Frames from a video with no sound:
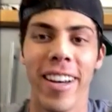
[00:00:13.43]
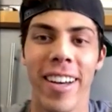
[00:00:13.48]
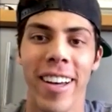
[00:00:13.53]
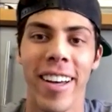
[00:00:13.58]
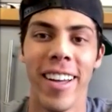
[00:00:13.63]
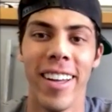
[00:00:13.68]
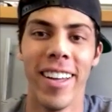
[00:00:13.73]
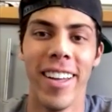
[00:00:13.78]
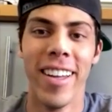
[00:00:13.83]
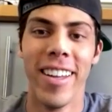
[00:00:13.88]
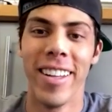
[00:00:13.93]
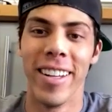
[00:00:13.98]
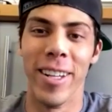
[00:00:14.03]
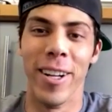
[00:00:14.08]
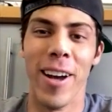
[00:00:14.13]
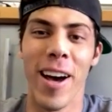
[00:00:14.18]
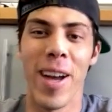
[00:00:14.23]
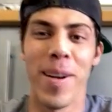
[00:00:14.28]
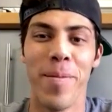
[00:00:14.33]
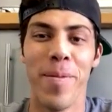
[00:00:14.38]
A
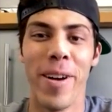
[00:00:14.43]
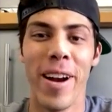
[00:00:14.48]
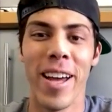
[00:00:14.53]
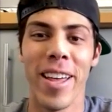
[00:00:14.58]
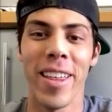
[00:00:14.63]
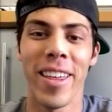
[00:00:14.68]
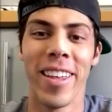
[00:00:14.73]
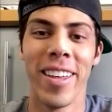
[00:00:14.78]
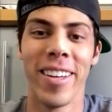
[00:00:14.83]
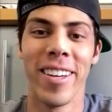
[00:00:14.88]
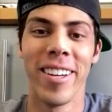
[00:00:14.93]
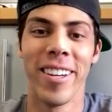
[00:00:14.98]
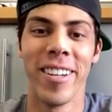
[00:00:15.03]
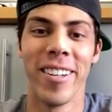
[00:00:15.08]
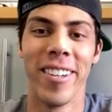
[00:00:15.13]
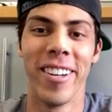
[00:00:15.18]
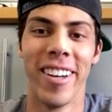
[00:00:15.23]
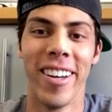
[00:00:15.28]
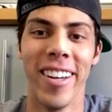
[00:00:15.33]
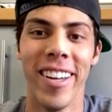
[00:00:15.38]
little out of breath.
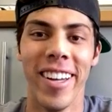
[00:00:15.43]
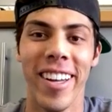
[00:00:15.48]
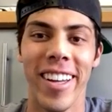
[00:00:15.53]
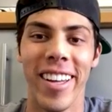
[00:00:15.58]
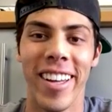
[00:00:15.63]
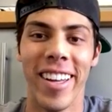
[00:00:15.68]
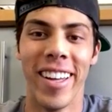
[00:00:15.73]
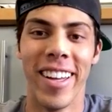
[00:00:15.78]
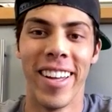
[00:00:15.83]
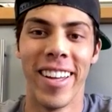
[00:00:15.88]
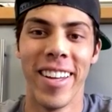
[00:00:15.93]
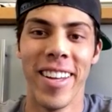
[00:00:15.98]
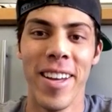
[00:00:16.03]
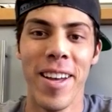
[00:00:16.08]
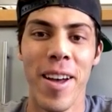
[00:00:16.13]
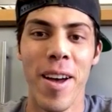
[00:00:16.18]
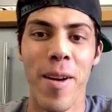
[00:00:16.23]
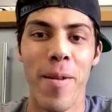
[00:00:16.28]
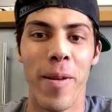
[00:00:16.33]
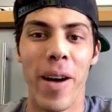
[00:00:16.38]

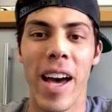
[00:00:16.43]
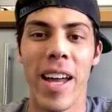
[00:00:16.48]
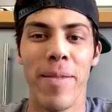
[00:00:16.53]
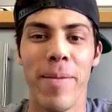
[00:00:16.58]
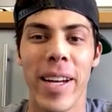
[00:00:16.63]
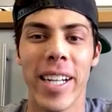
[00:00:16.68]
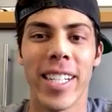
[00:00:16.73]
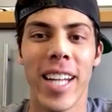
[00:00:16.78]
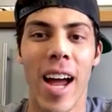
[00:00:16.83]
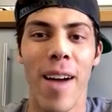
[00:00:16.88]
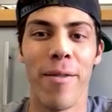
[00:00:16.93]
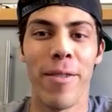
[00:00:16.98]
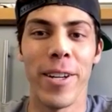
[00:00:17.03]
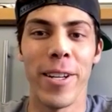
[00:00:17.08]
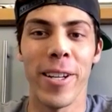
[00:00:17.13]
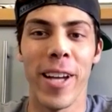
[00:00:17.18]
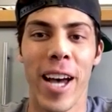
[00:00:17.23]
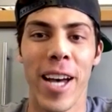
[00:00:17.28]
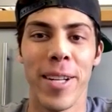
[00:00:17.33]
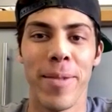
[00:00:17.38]
I had to make time for
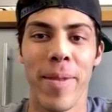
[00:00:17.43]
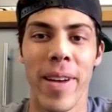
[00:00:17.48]
you guys,